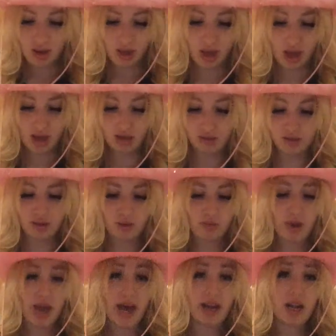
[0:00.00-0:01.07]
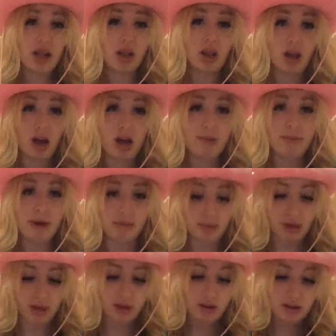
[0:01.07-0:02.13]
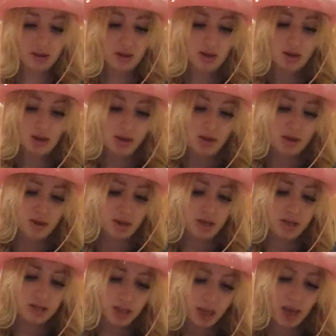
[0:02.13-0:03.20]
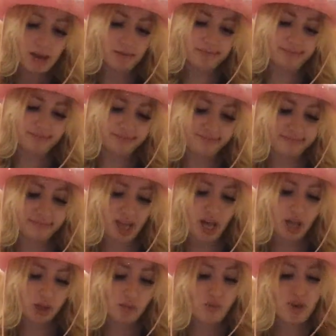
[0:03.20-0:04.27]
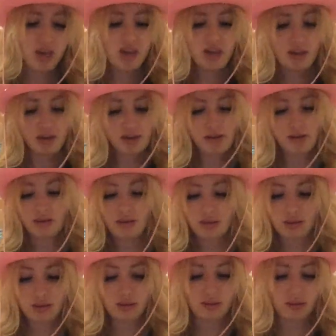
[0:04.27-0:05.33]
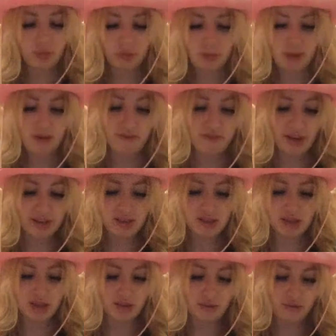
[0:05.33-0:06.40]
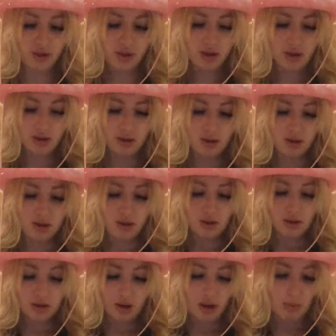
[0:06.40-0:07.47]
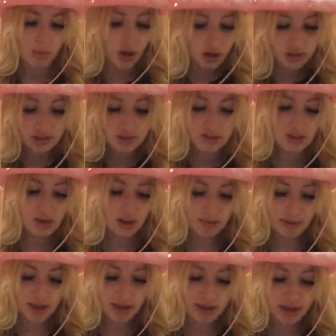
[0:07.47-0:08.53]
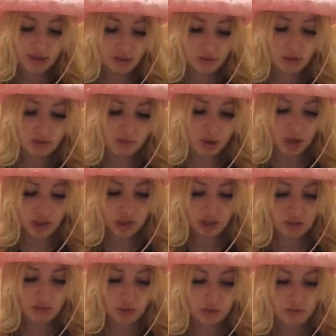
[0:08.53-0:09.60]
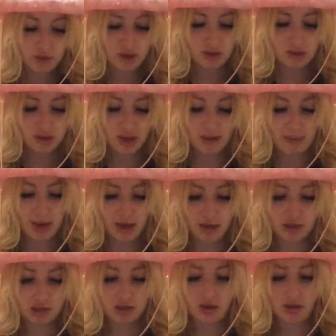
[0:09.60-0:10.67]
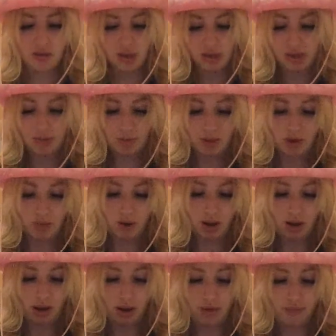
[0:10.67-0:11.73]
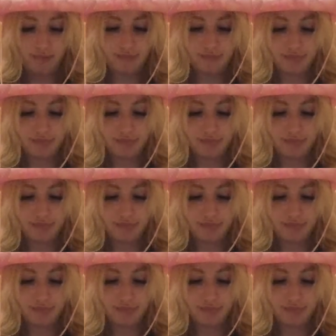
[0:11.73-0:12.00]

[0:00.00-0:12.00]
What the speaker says: Okay, so we added a lot of pumpkin because, again, Halloween, we're being festive. I'm not just sitting on my couch watching movies. I'm actually doing something right now,